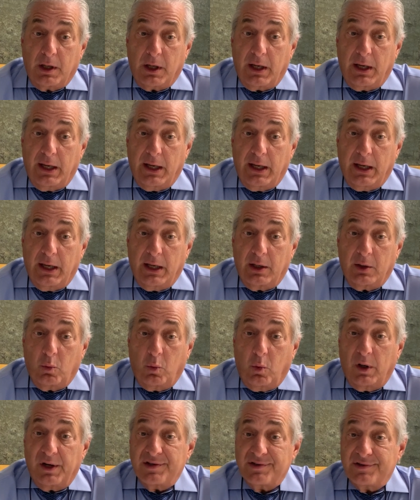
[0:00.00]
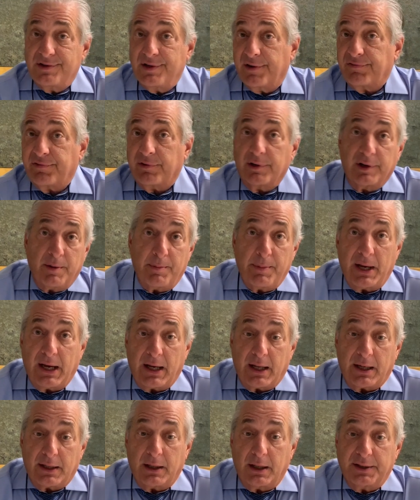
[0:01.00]
and what is different
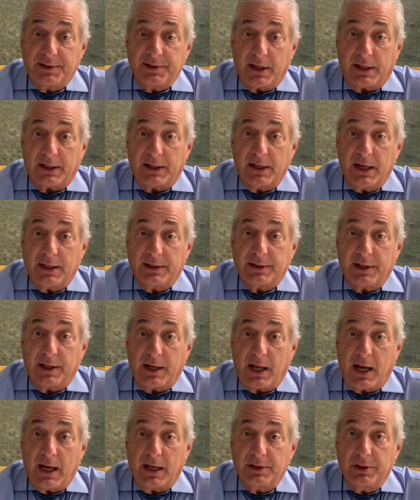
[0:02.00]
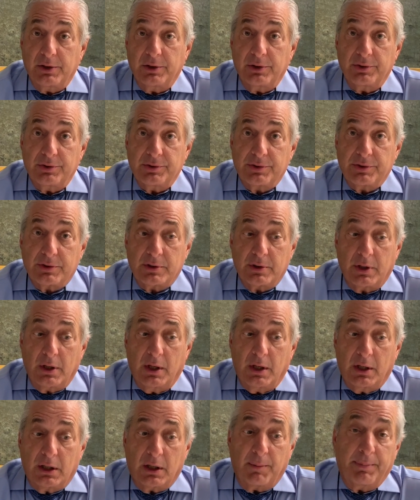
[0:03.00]
about a technique that I use
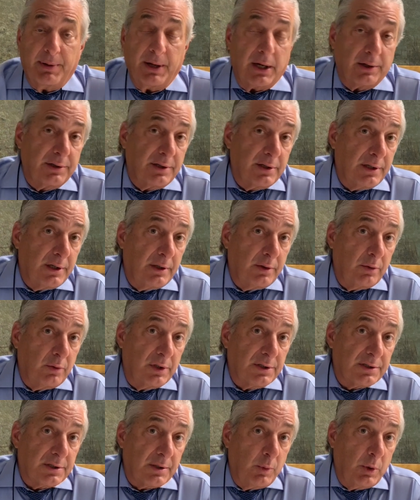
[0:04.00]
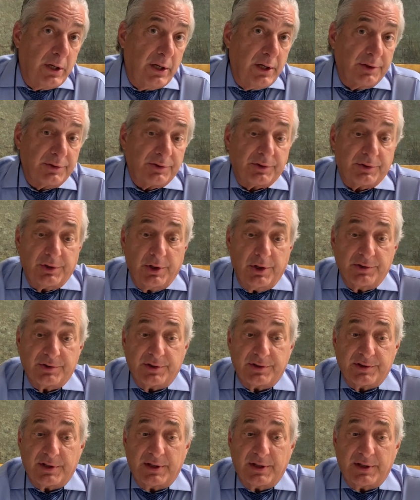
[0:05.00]
compared to what someone else uses.